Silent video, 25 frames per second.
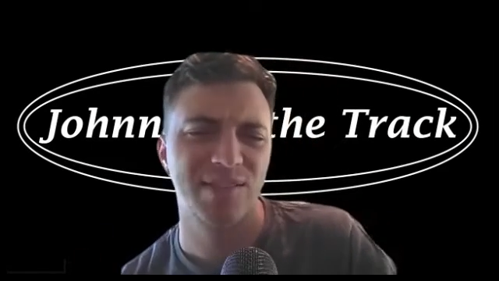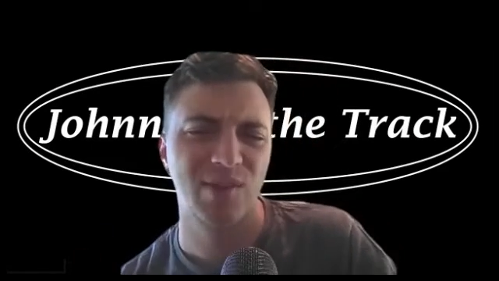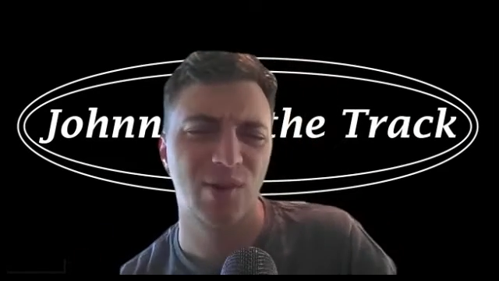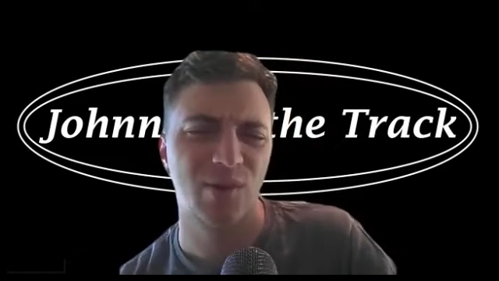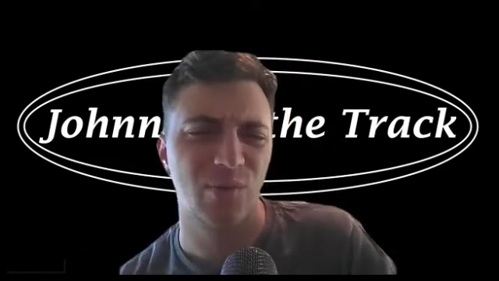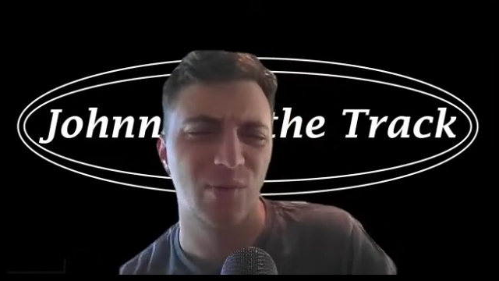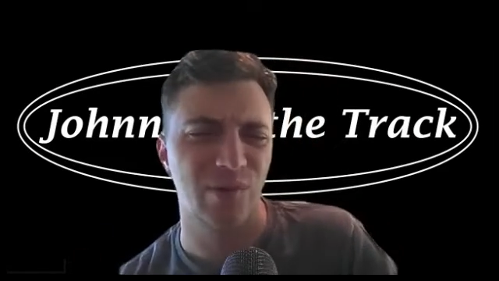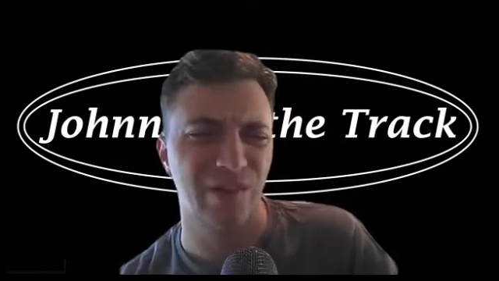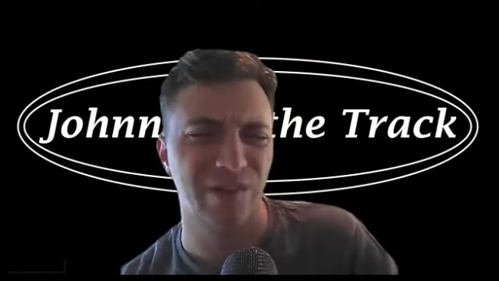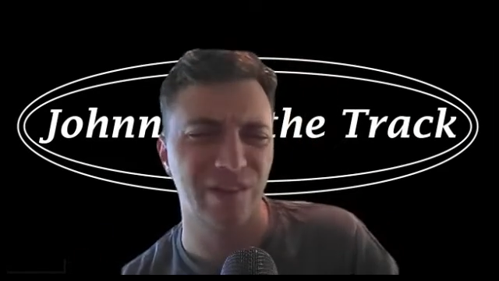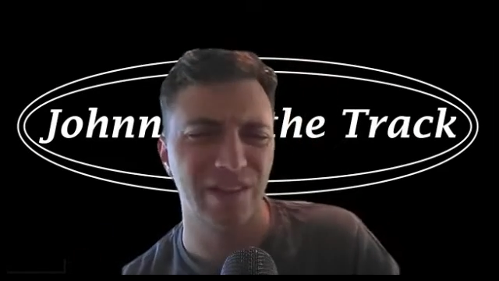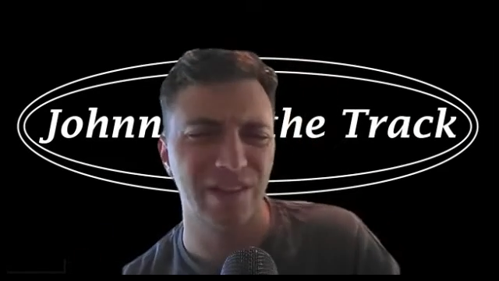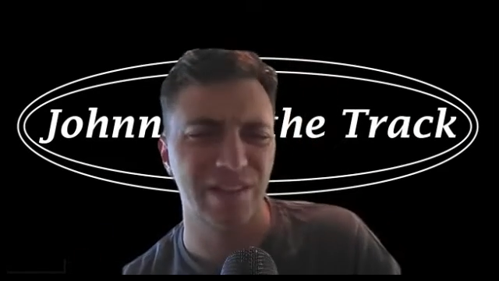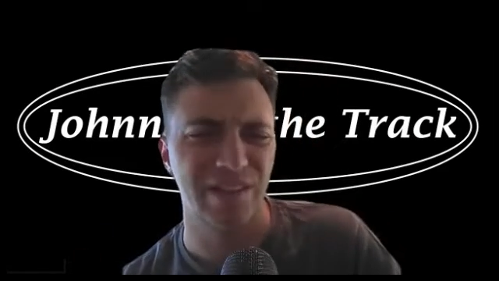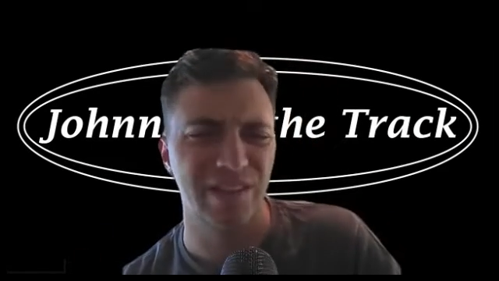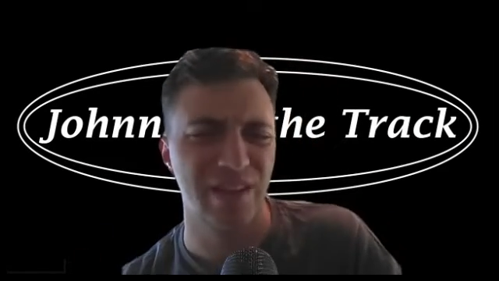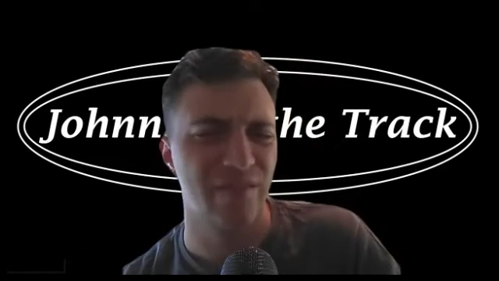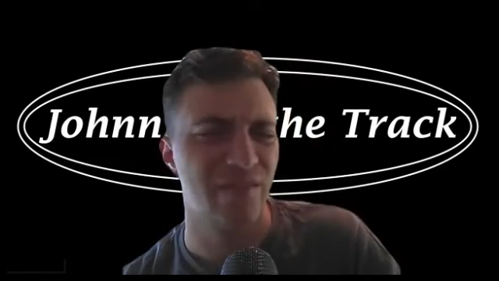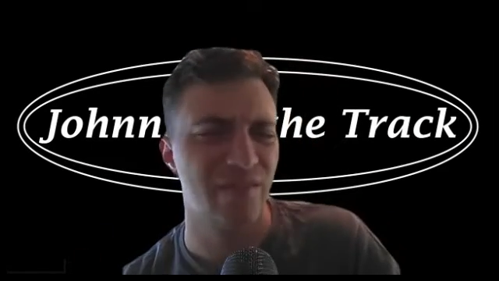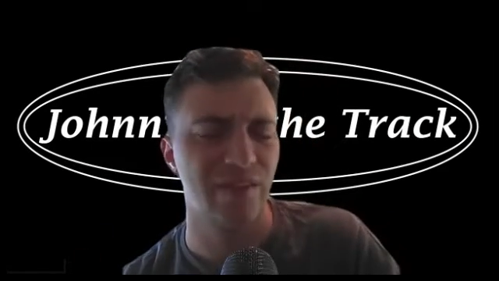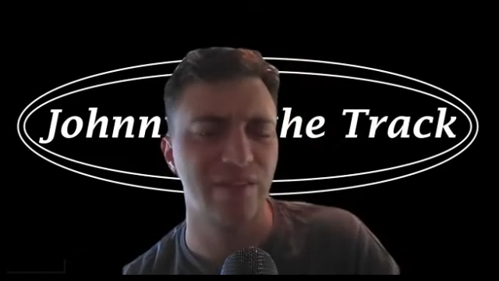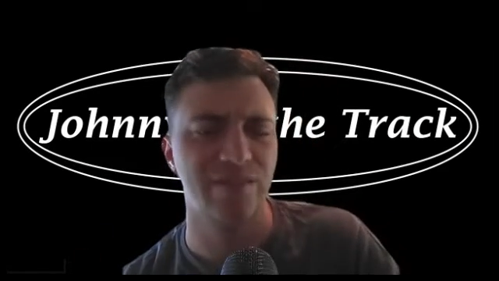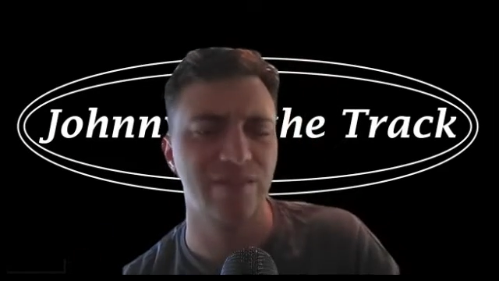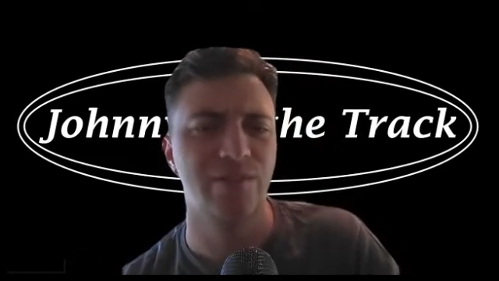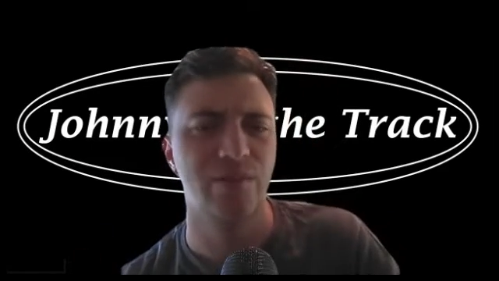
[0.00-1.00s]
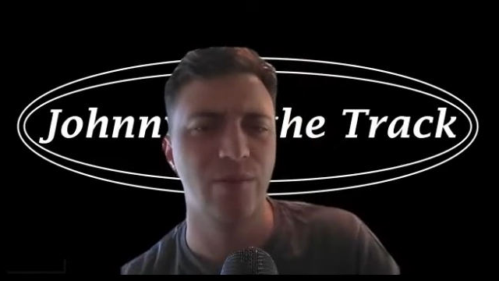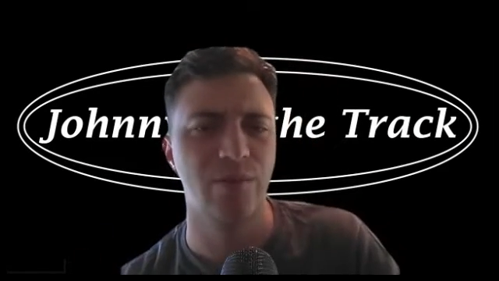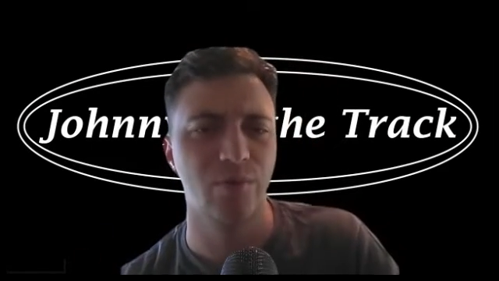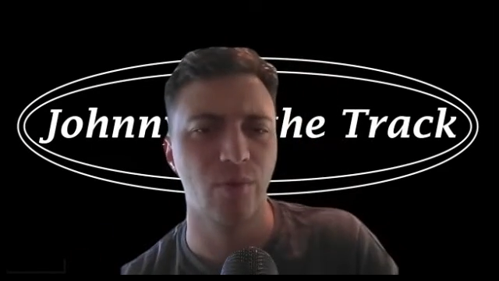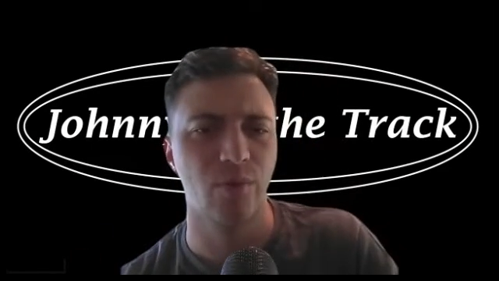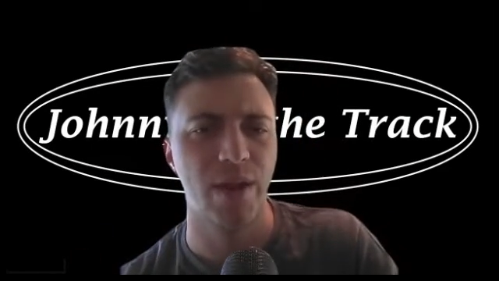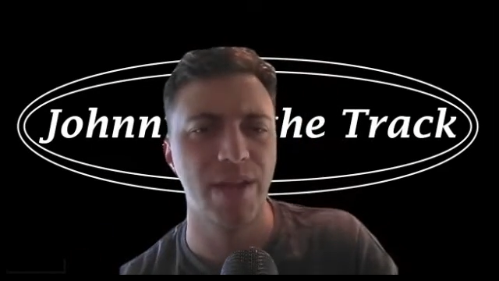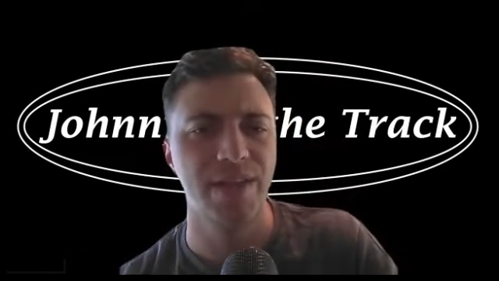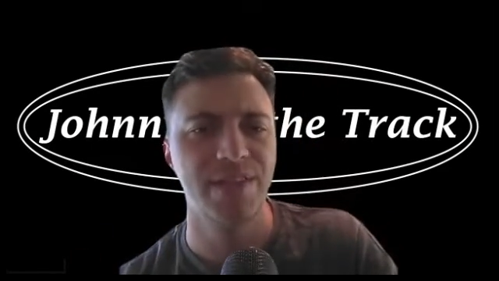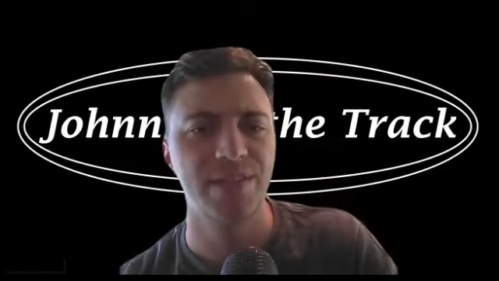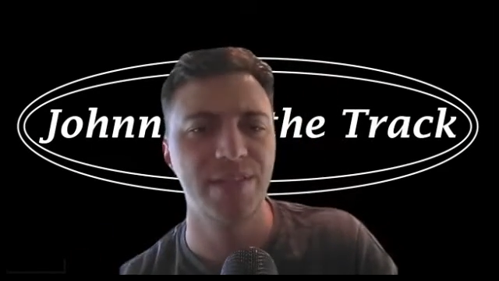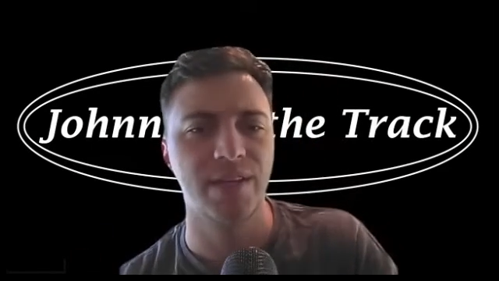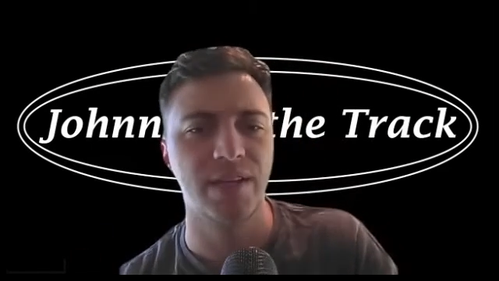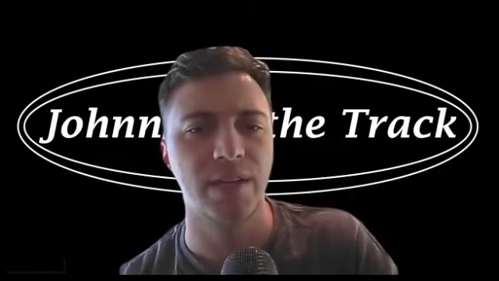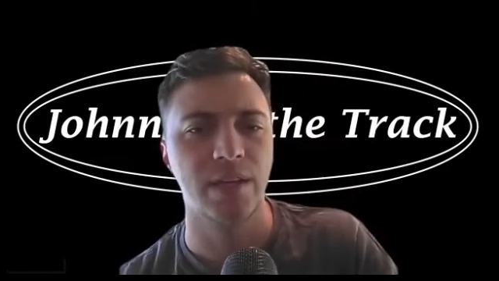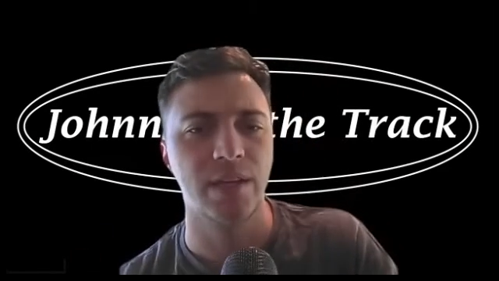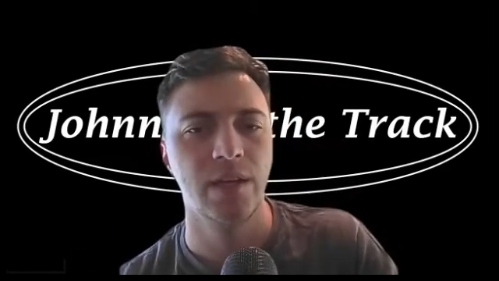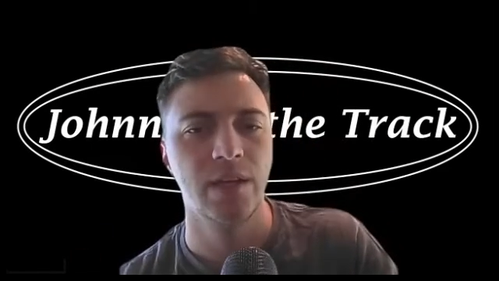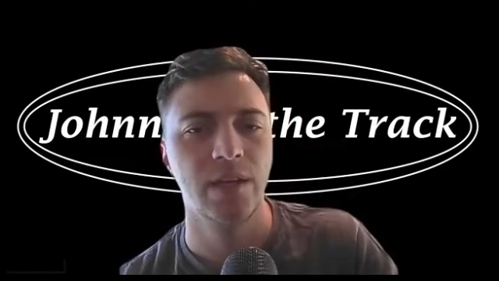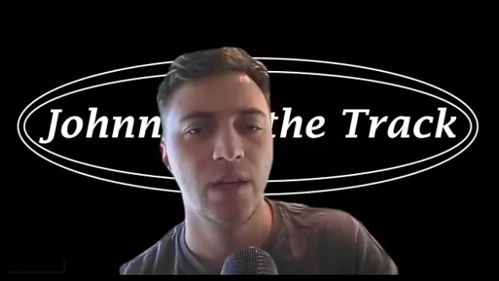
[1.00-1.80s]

aren't really giving us good racing.